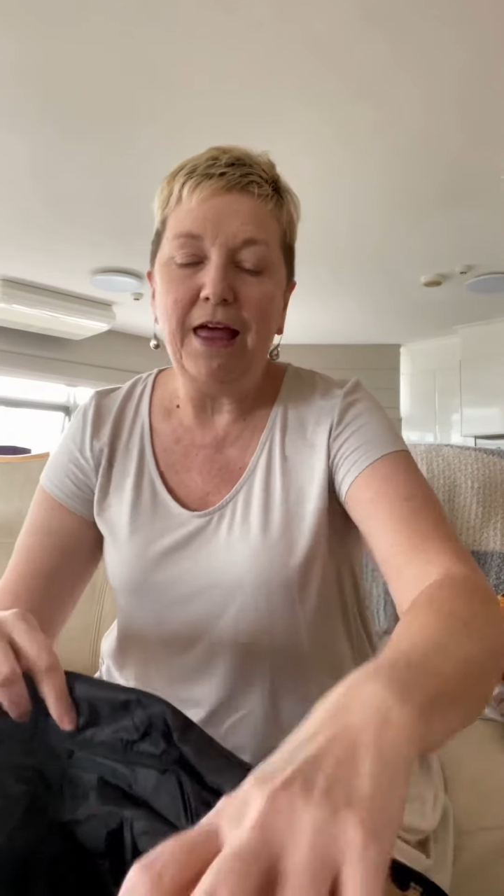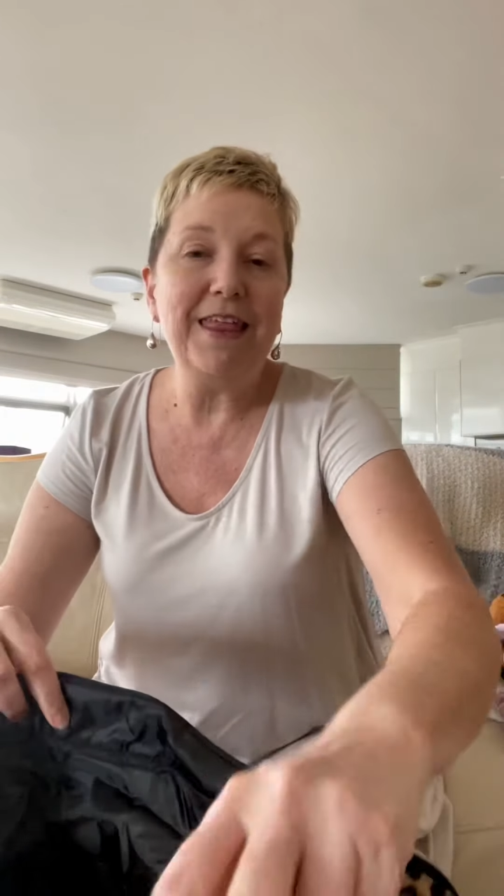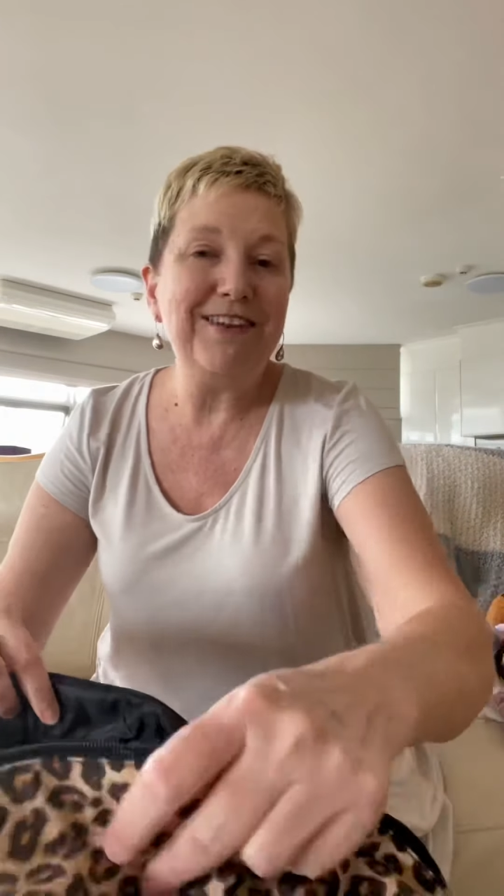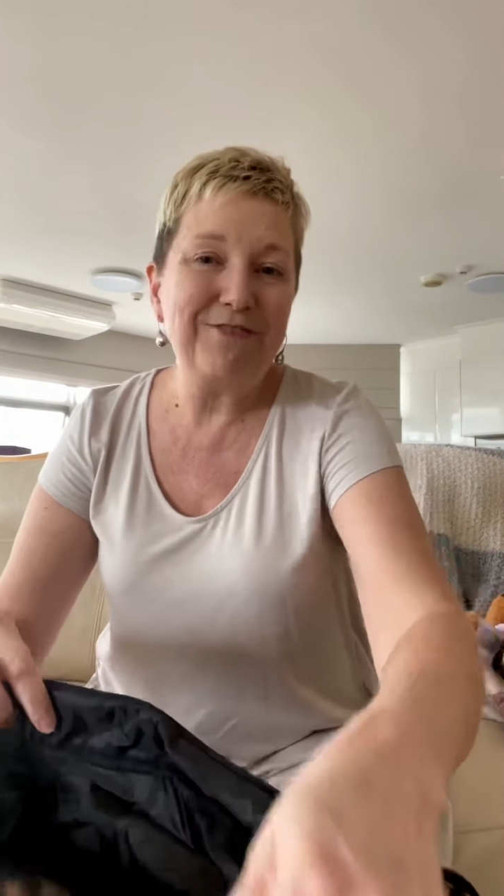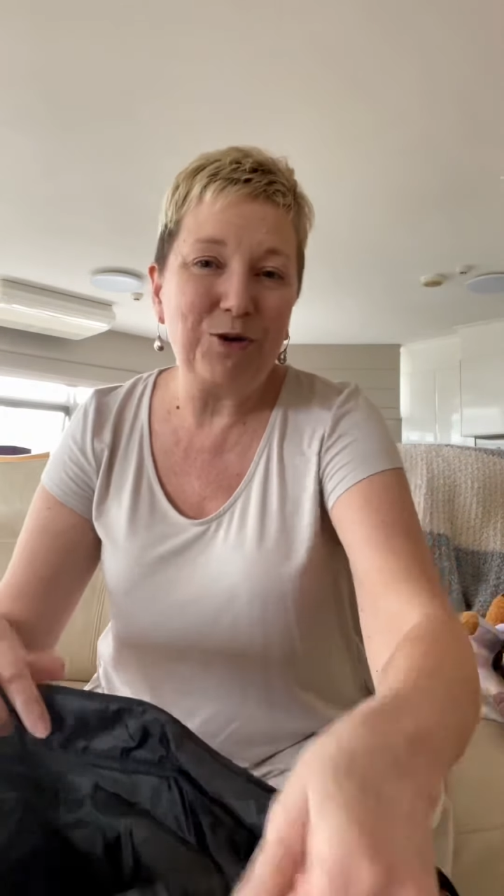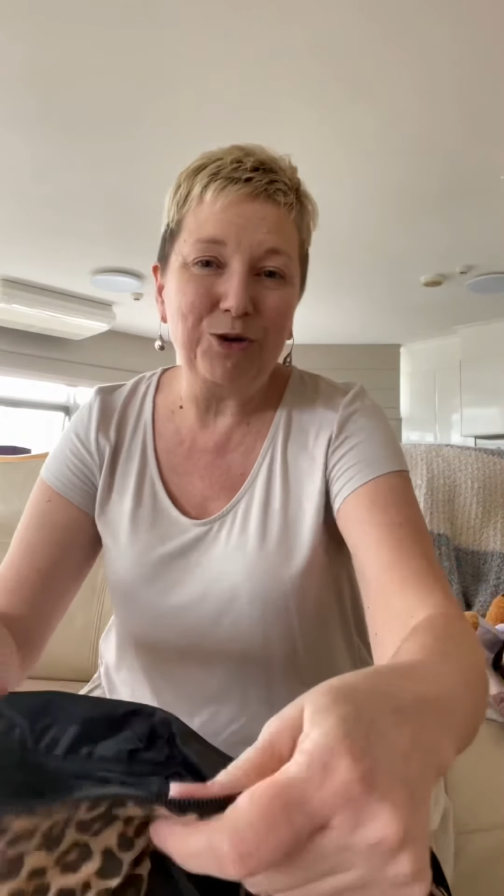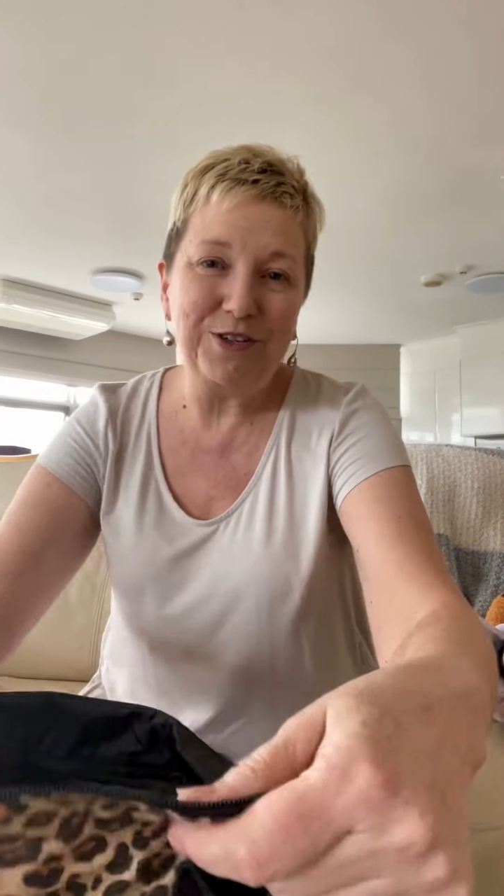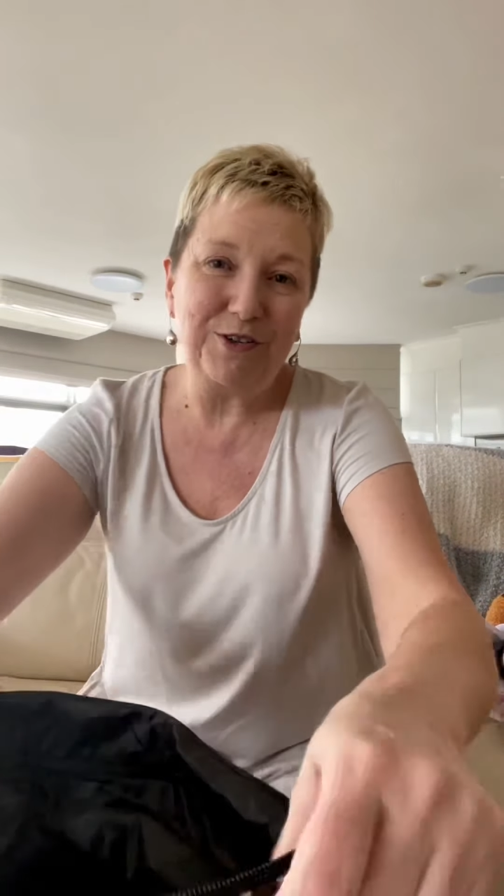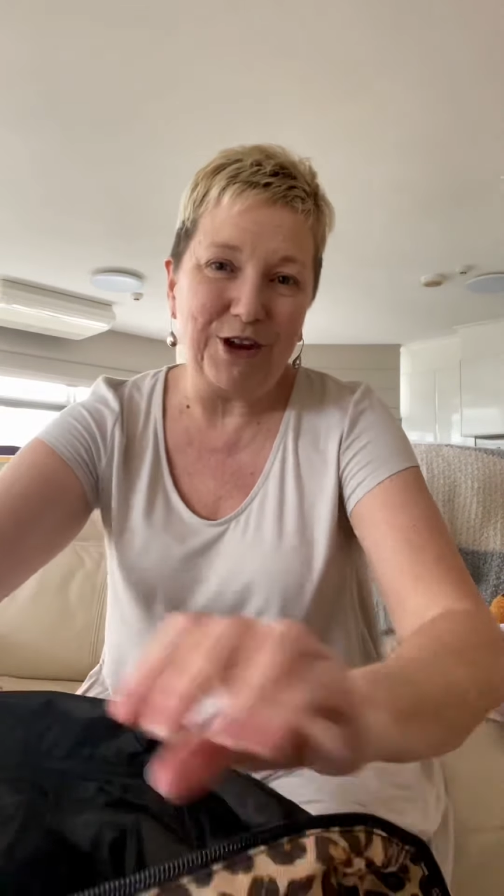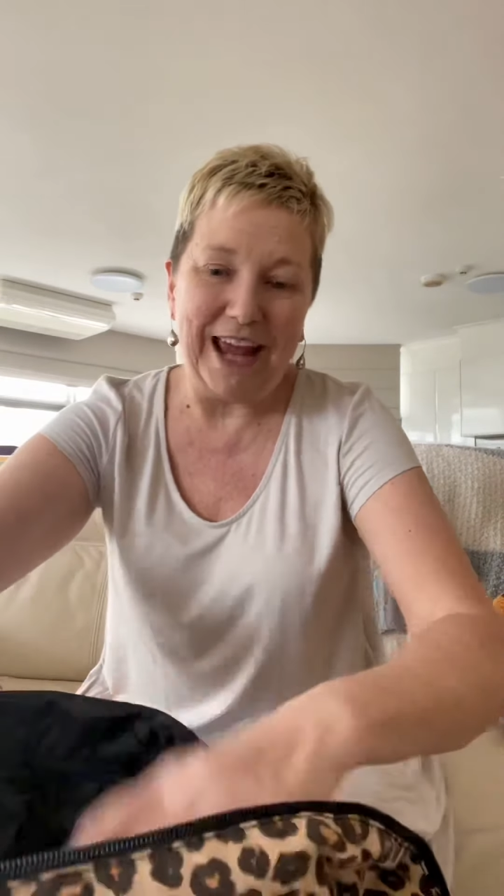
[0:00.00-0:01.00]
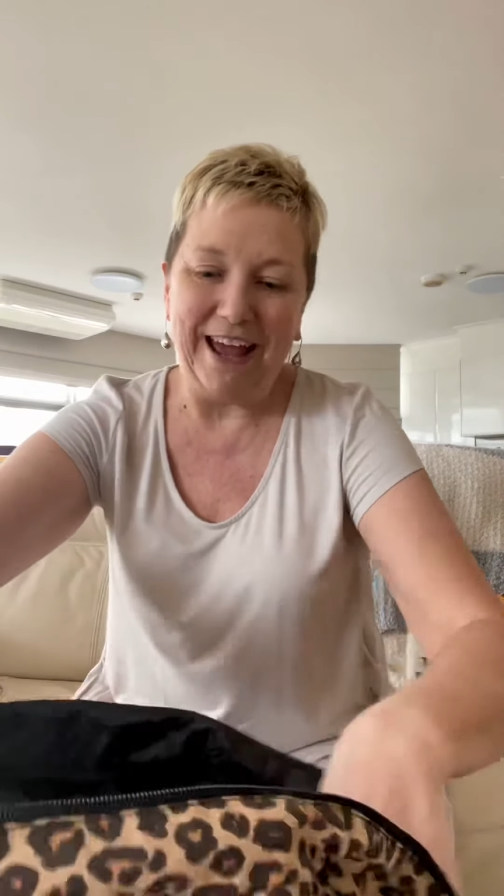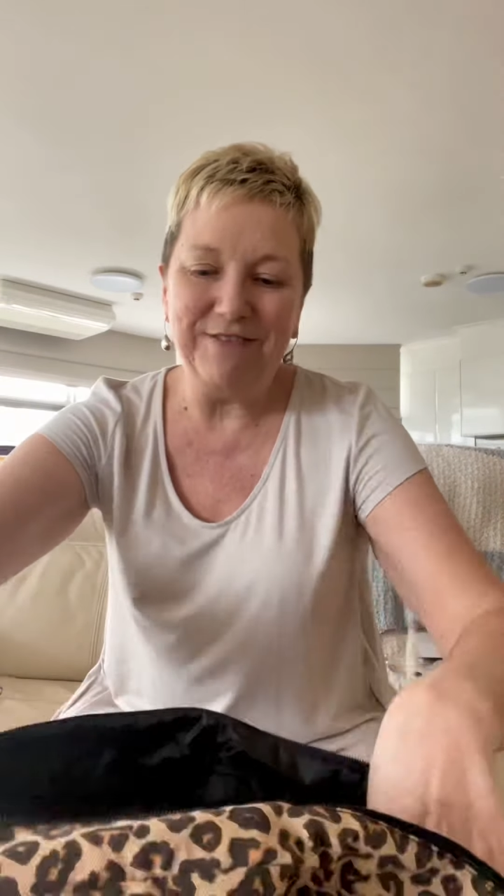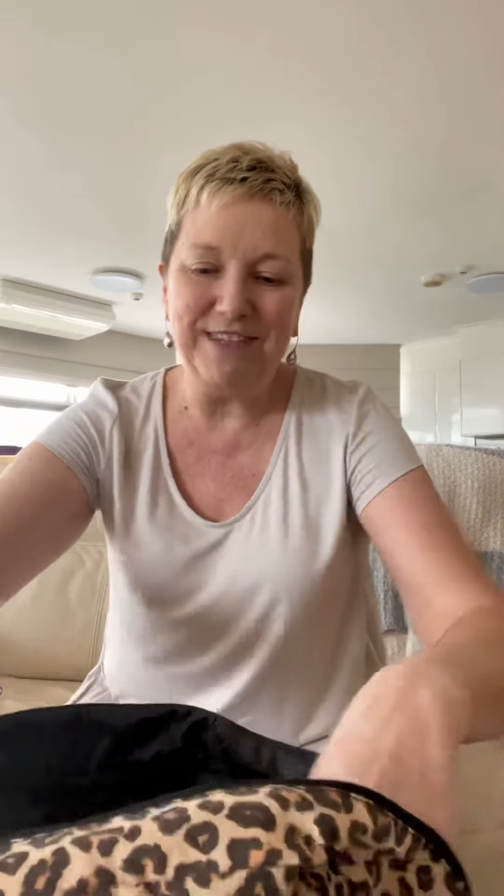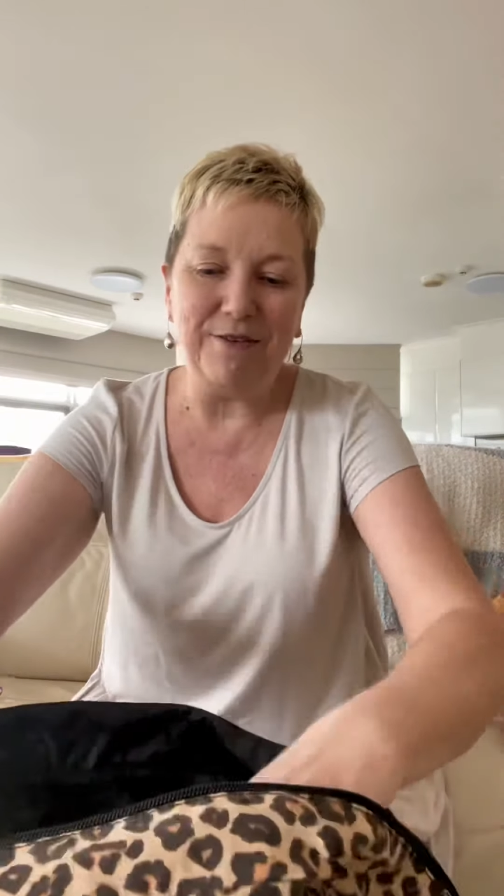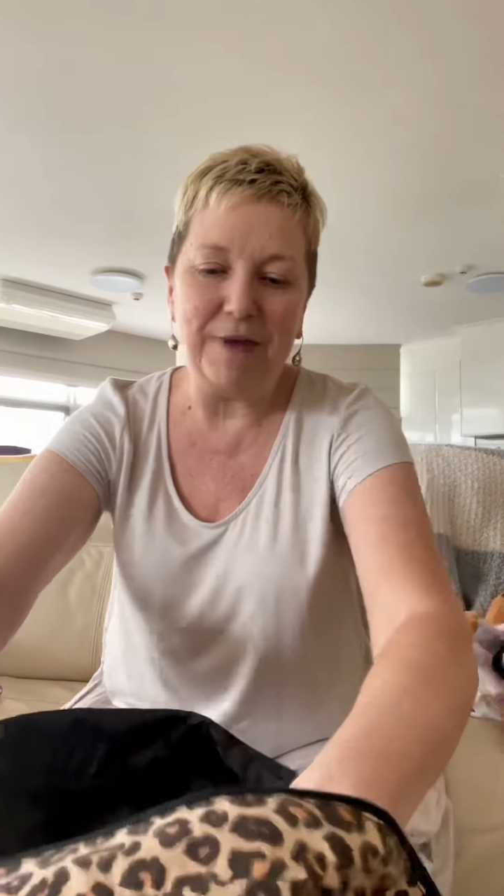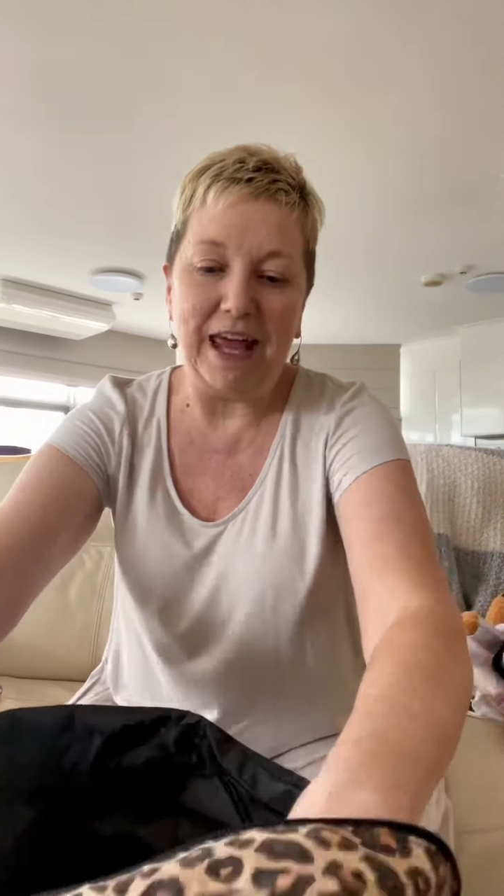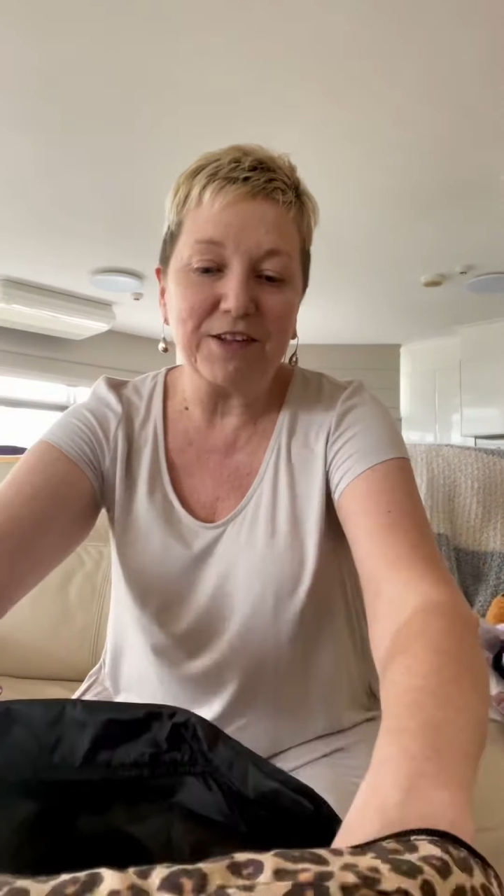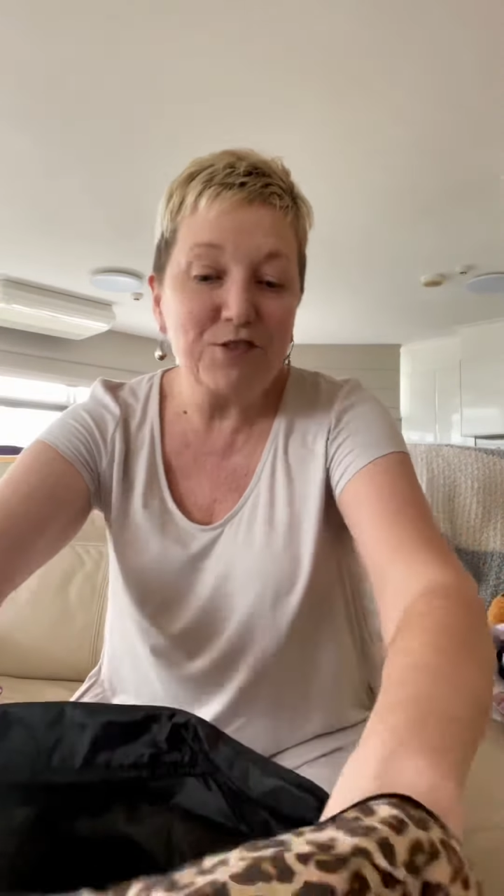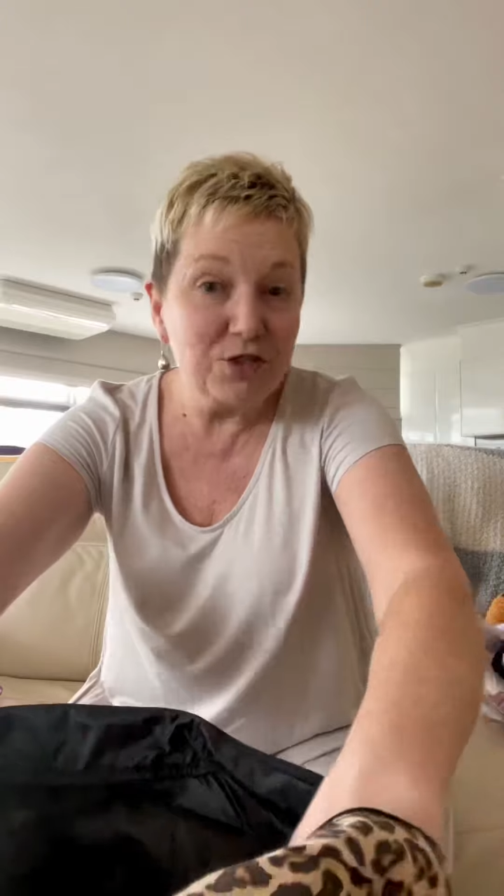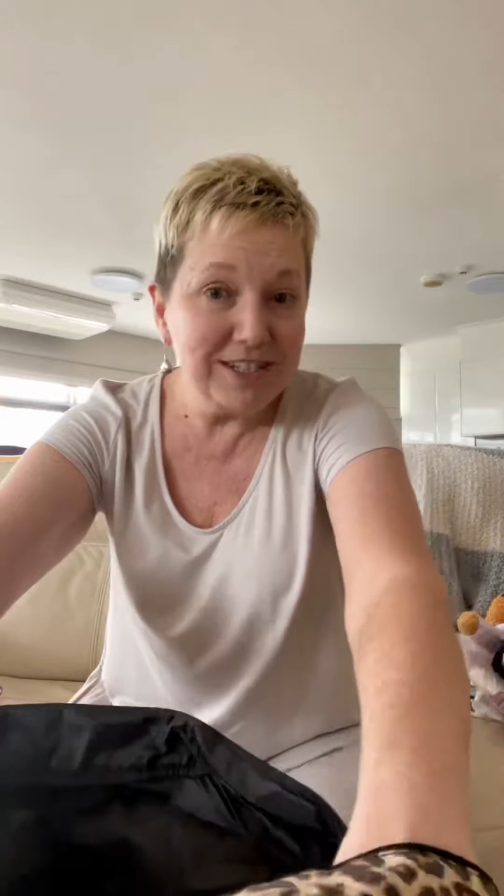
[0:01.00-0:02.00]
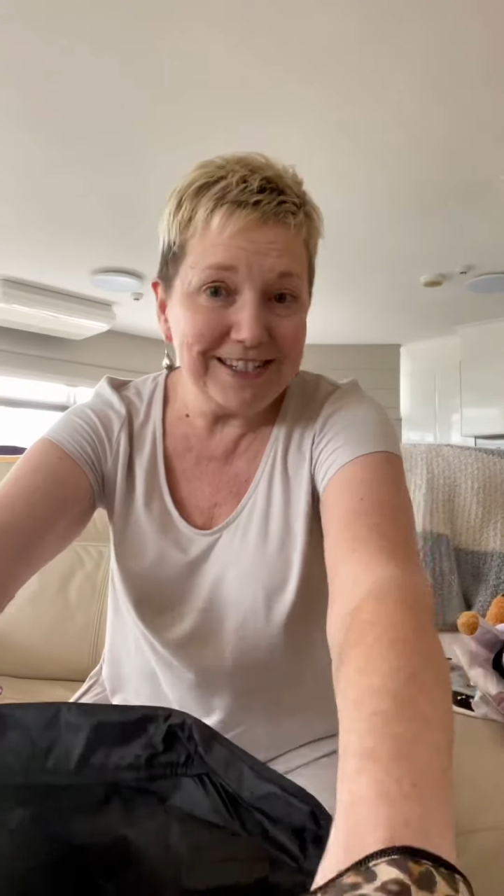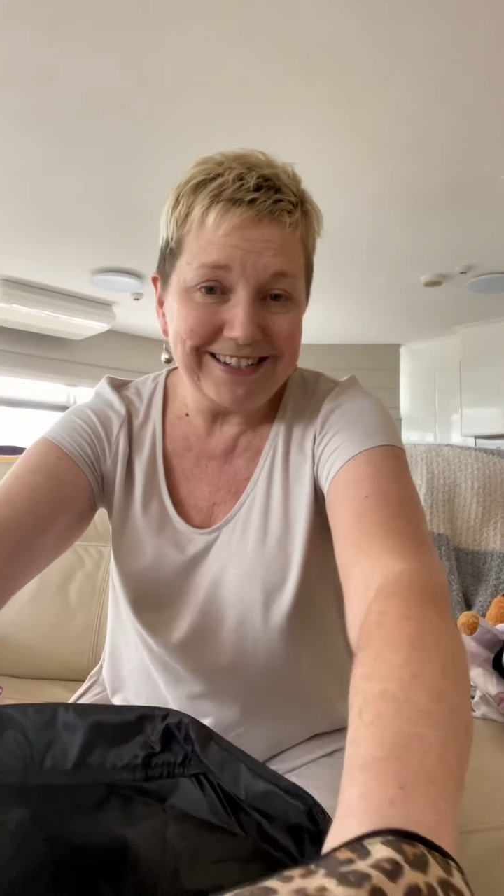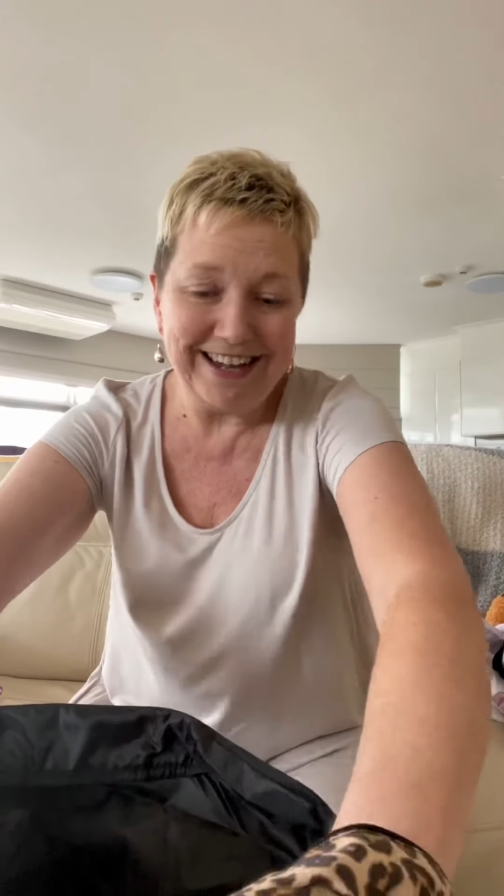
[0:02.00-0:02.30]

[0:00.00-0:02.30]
Then of course you've got to have some extras,